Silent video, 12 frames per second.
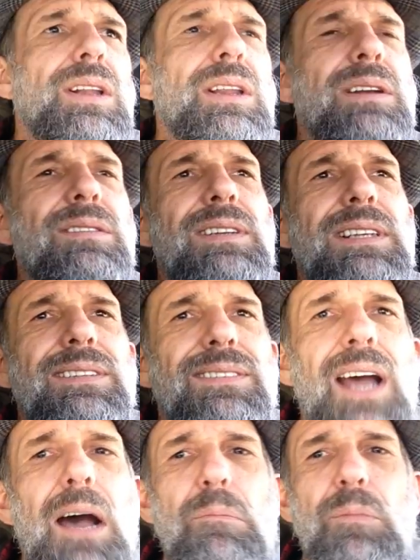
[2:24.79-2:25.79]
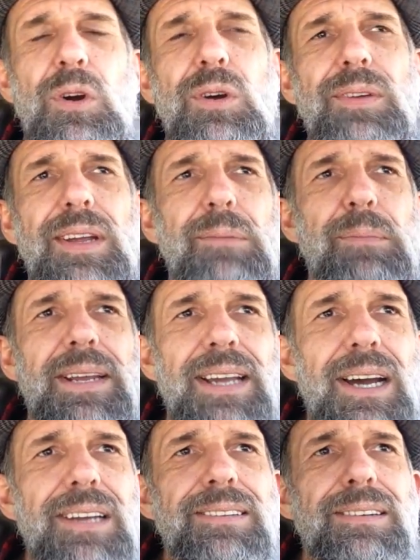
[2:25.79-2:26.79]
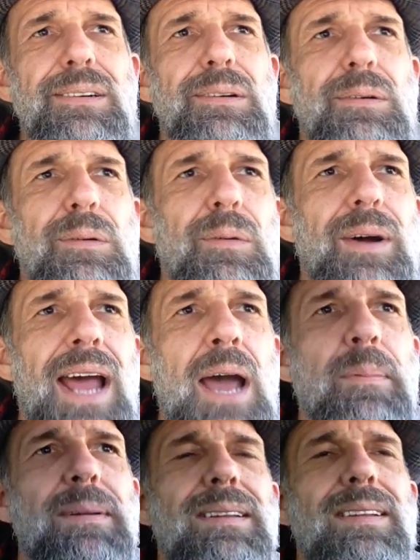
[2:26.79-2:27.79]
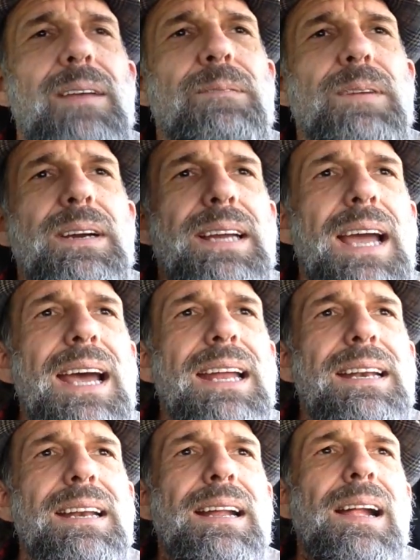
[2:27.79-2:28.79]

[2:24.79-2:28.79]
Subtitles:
literally stop moving, because what happens is I forget